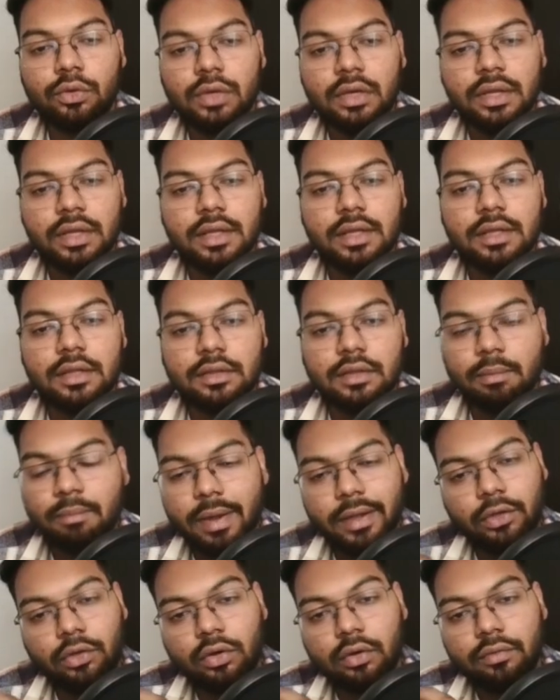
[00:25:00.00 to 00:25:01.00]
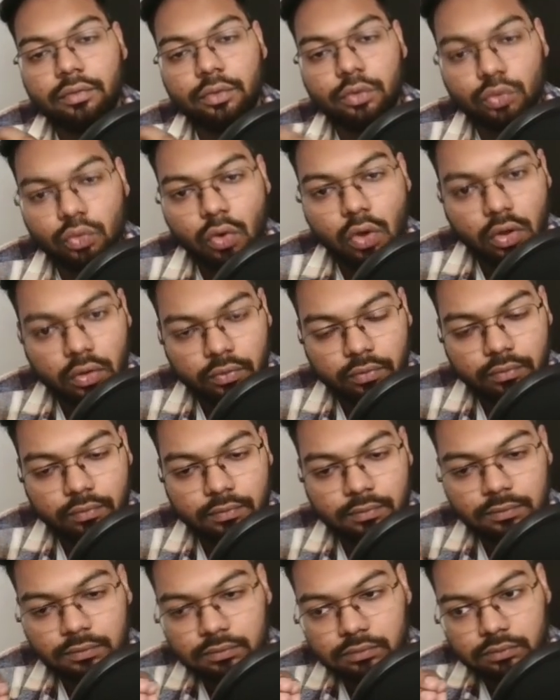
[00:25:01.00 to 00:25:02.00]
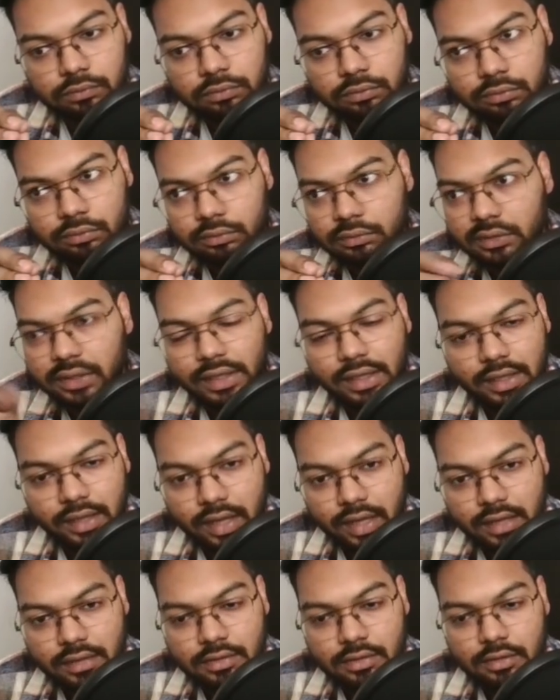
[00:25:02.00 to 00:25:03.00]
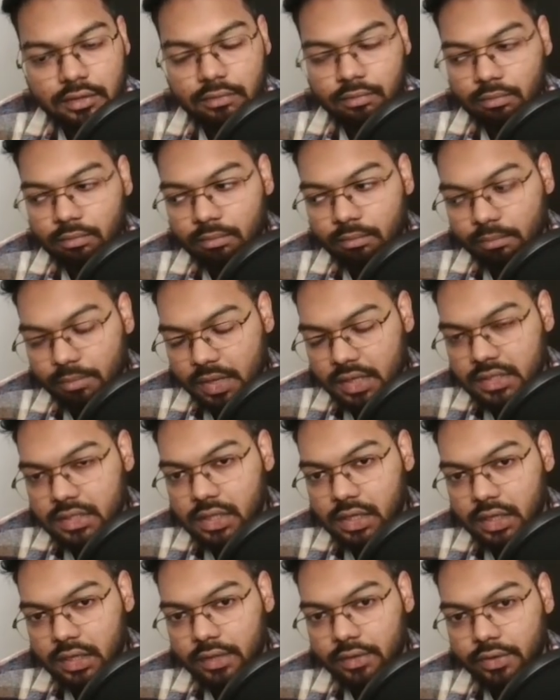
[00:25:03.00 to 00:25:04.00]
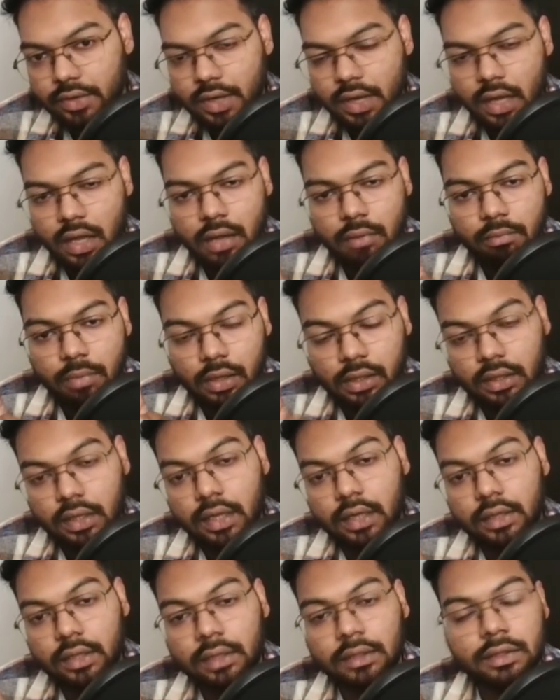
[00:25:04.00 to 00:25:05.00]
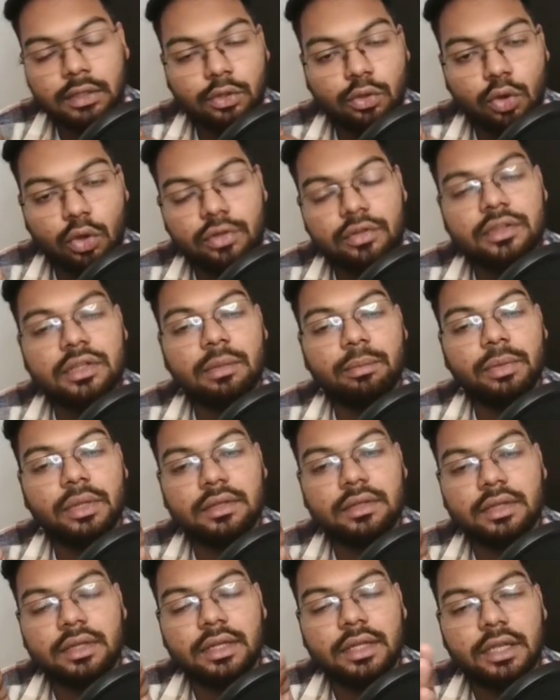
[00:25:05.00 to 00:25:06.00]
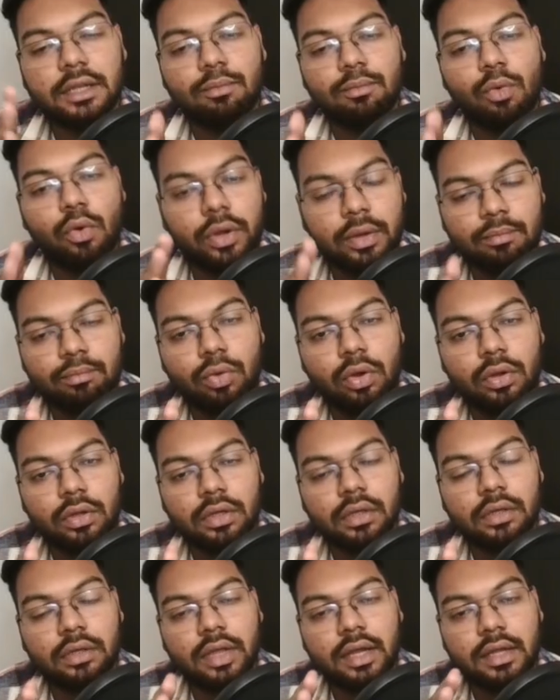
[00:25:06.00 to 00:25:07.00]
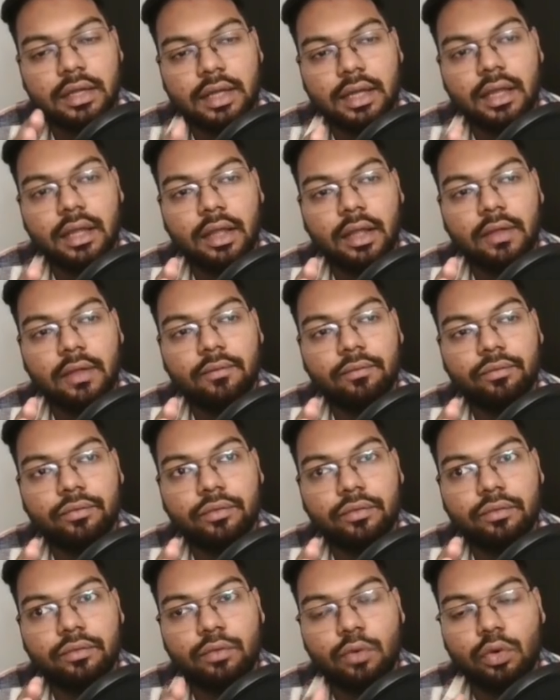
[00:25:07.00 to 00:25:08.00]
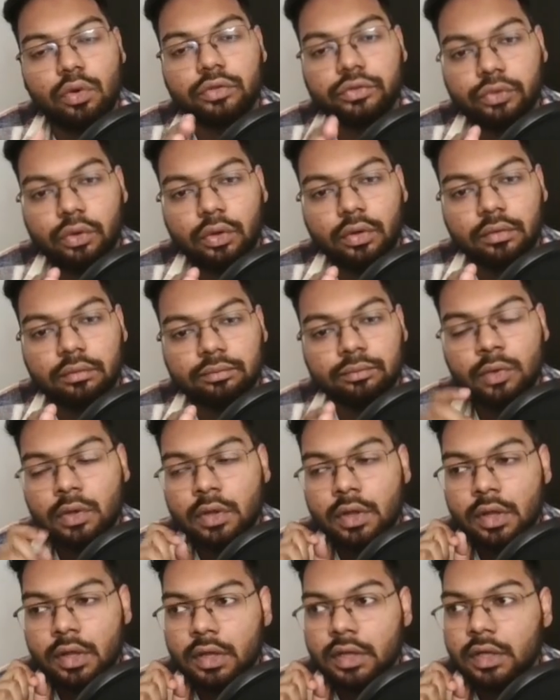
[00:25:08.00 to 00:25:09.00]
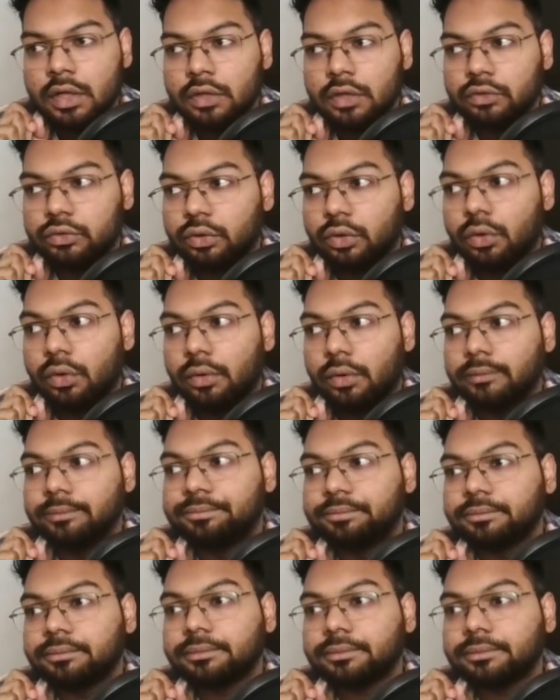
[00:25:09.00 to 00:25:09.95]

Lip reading: tool is a matter of 2 or 3 days majorly, but learning the concept is really more important that I focus on. So